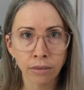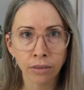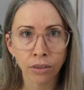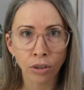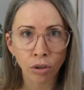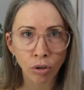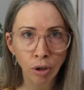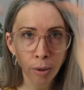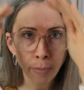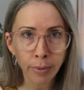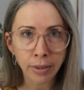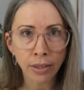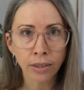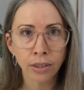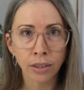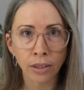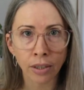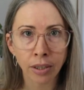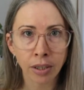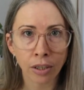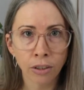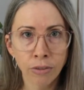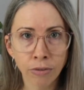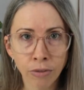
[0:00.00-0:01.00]
Crop it
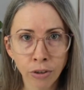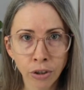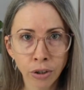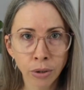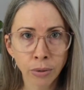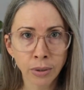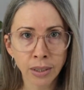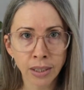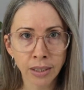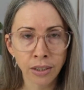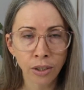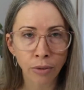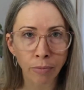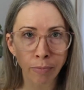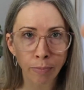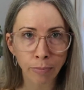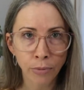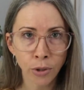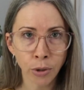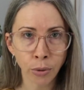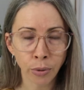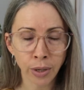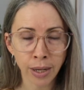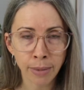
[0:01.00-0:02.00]
so that
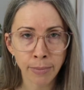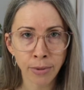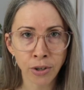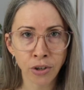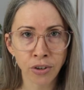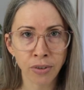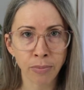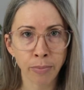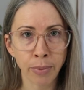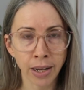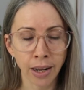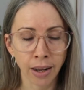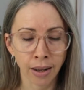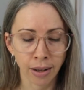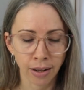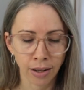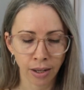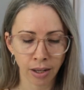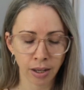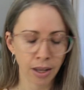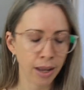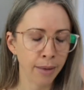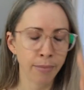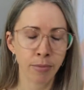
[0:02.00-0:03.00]
your image is bigger.
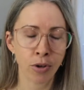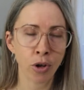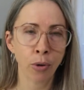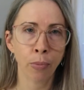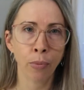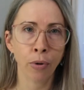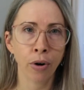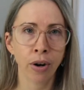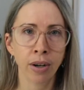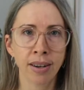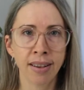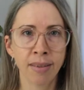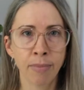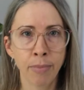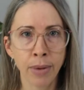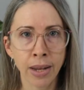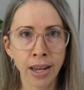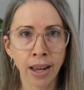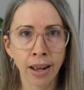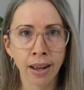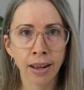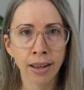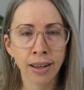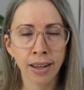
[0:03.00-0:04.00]
Your product is
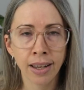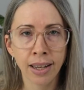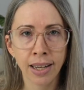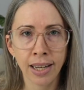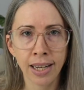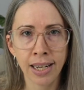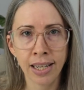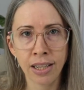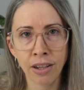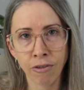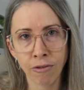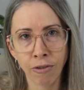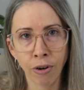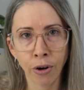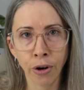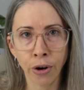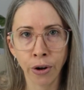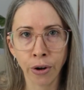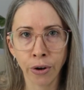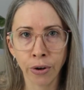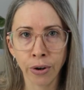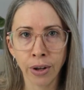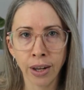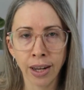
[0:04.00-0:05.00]
bigger in the
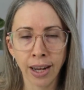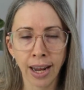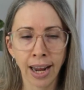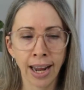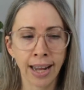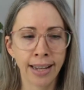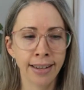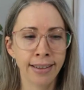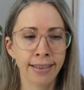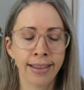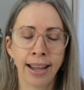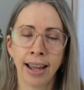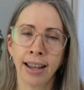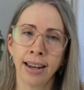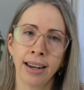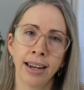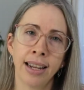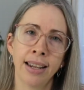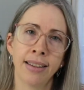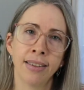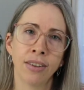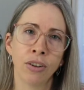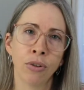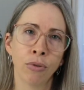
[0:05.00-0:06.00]
photo, and that
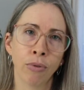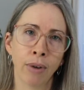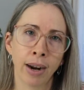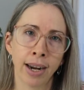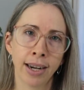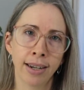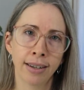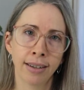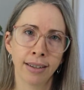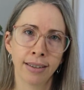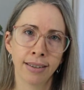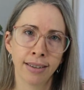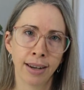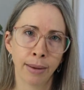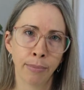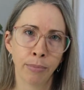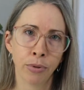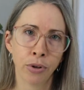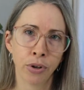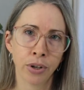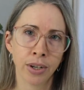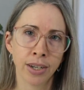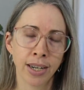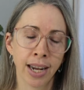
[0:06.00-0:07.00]
is a great
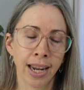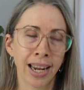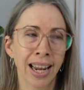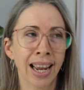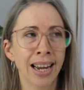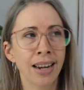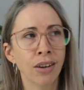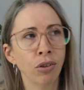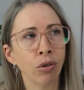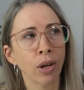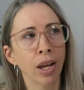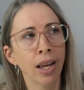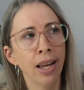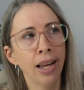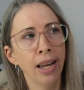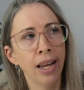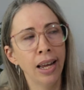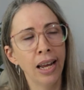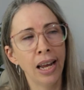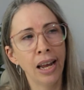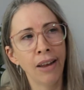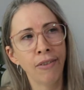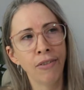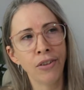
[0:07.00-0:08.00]
step you can take. And look,
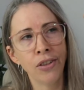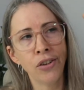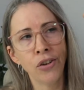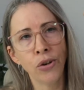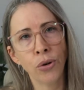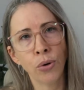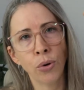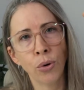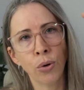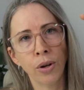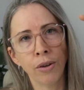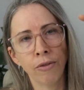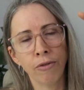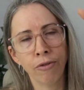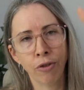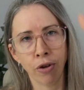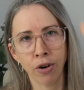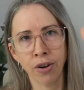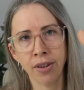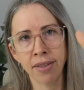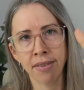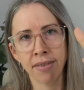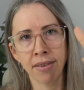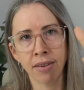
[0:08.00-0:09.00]
if it's your
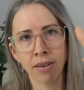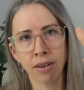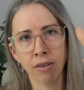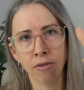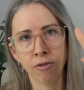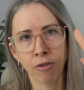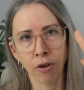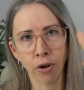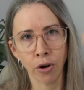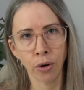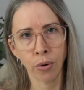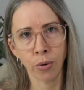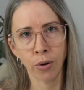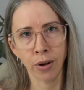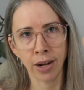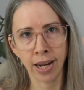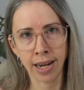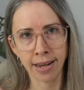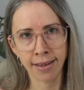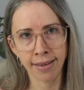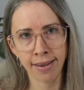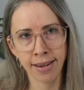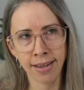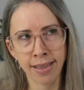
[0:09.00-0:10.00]
first photo on
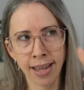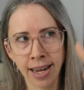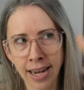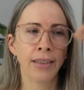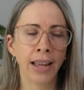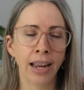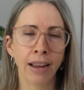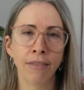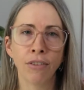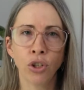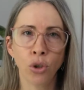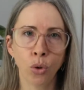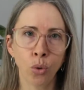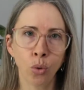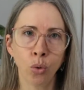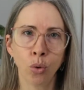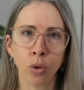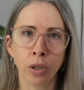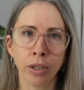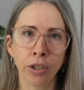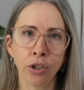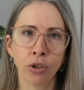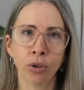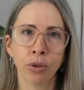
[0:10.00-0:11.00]
Etsy, they have a
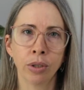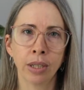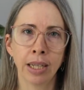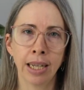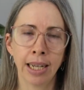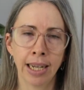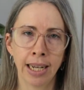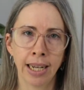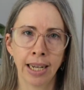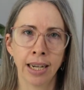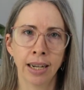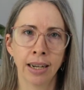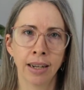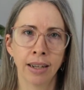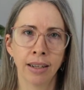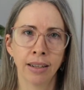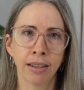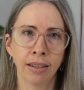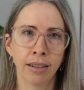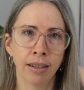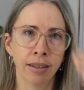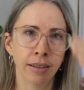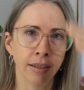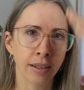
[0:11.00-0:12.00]
tool literally in
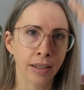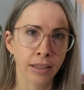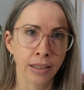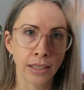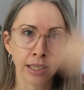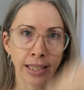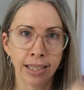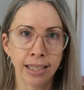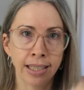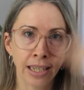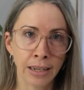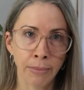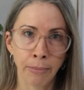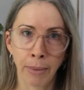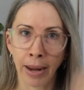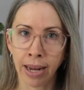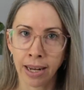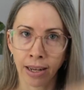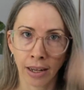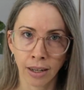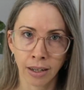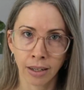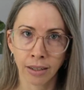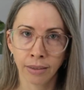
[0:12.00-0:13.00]
the listing
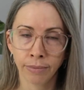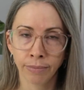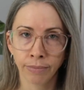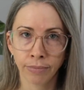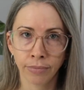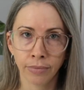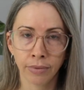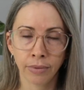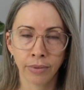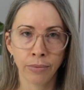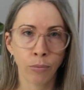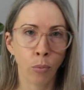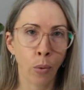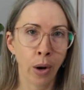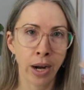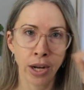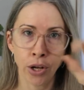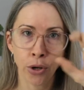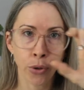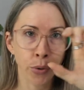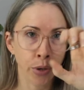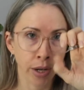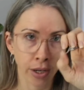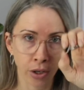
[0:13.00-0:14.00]
maker where
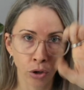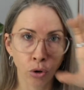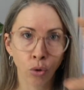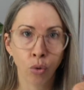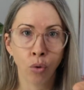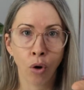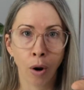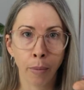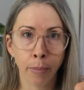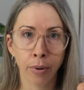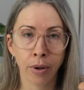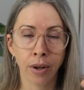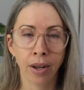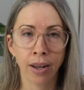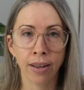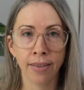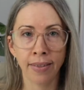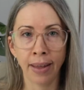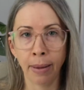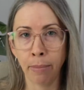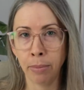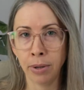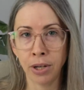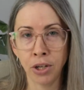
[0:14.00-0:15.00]
you can crop
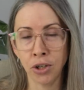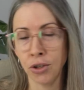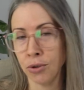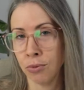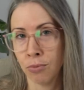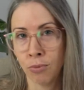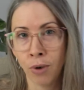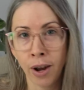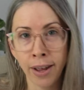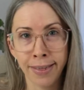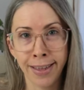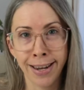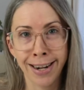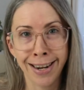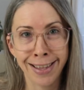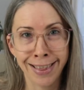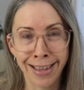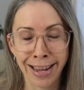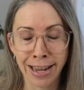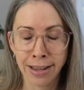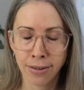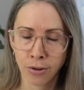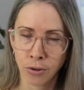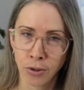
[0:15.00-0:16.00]
that picture right then and
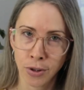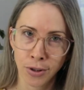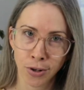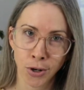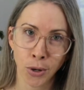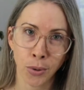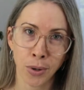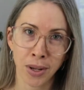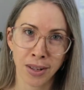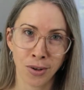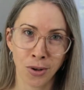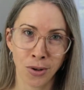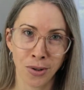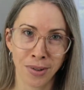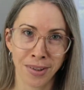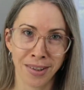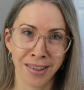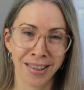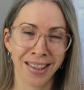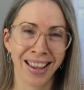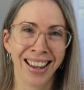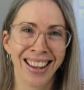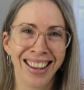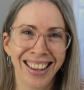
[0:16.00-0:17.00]
there. So there's no
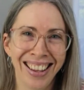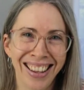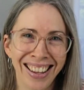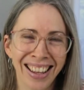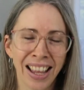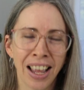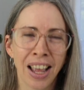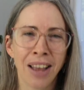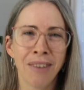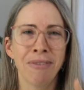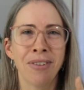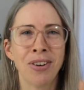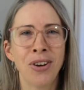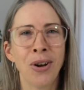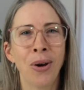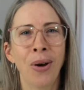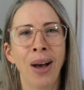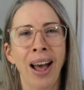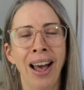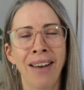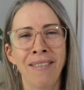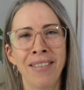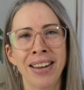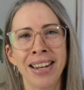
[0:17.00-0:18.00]
excuses for
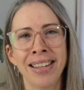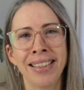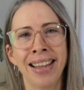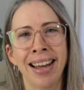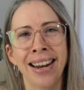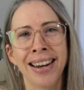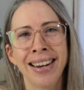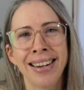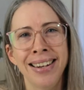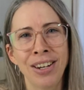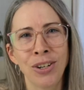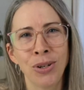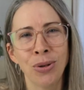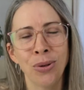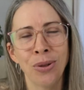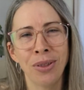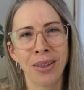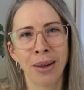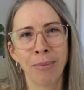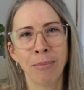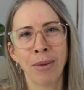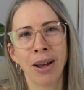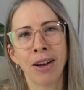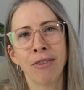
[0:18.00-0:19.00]
not having that initial
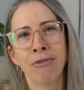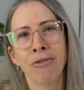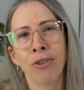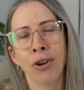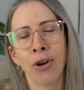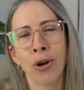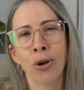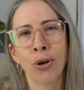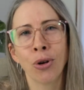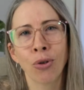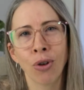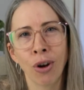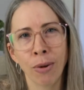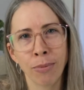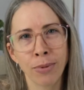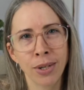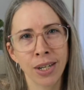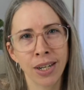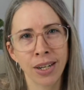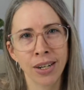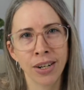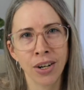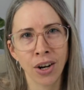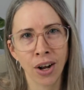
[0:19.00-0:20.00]
thumbnail photo
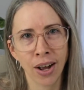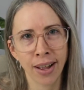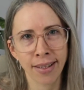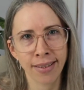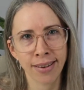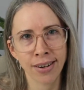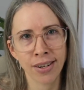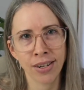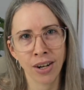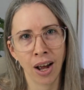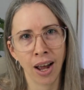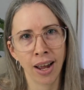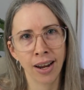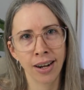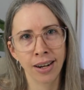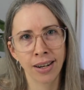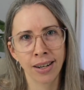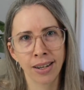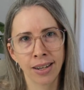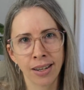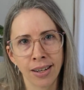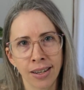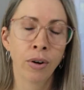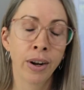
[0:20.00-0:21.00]
cropped nice and tight.
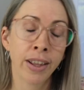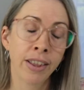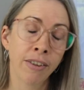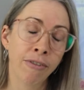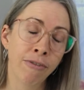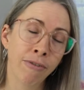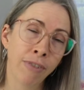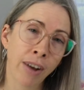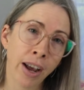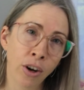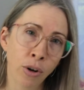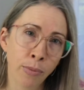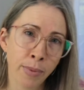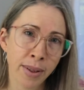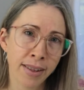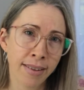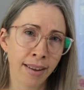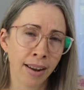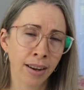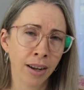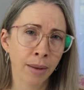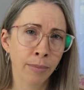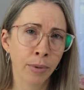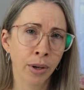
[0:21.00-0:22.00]
All right, the final
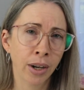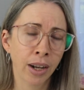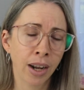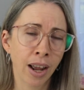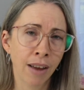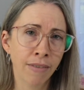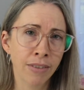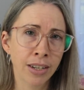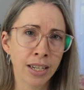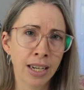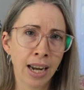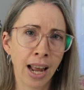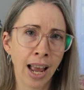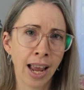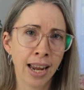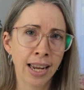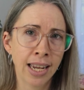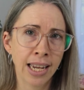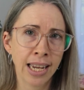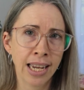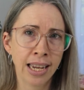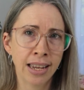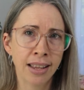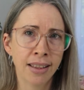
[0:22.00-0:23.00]
mistake I'm going to cover
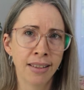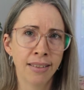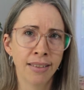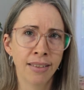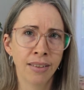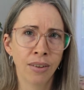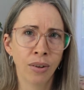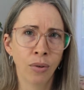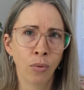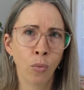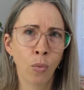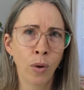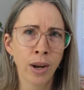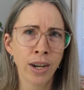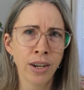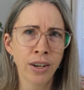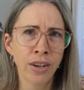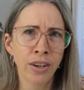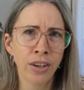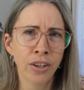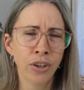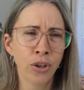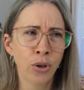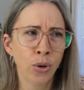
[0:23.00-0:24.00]
today is
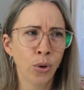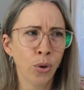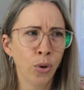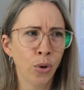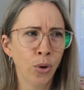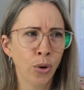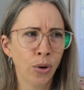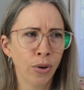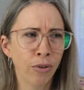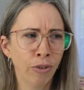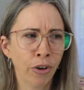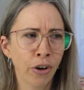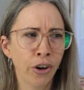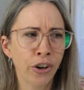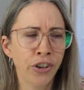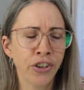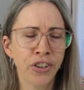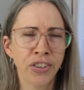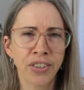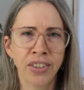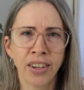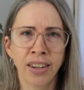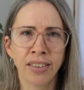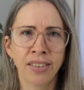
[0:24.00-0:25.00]
when your photo
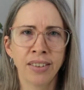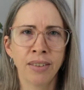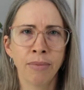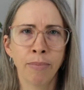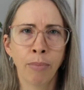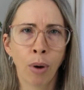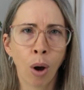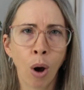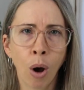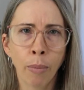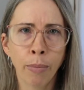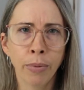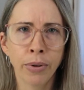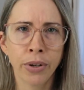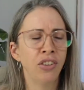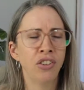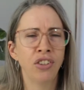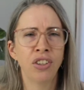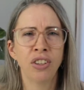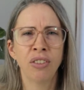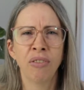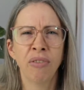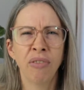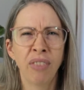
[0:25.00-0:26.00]
just doesn't pop,
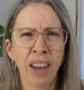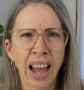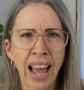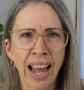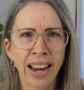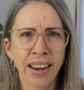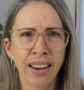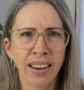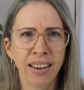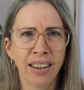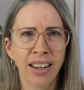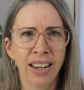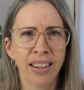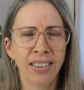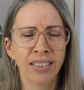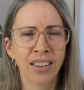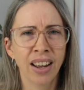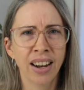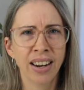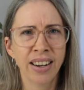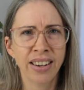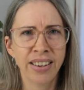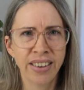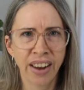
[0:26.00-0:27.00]
it's just flat, it's
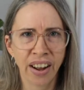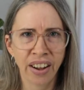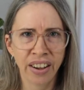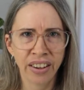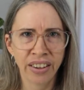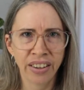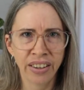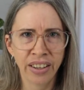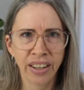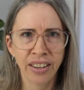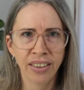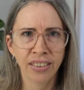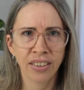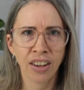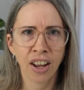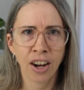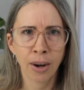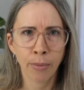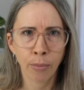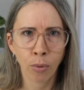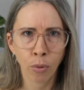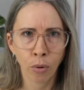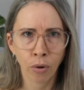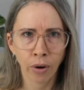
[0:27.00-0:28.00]
kind of dull, it's
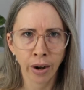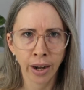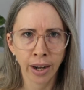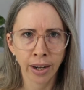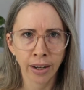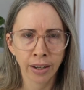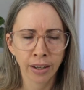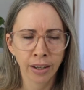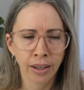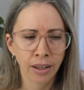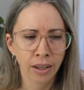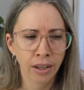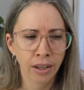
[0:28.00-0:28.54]
kind of boring.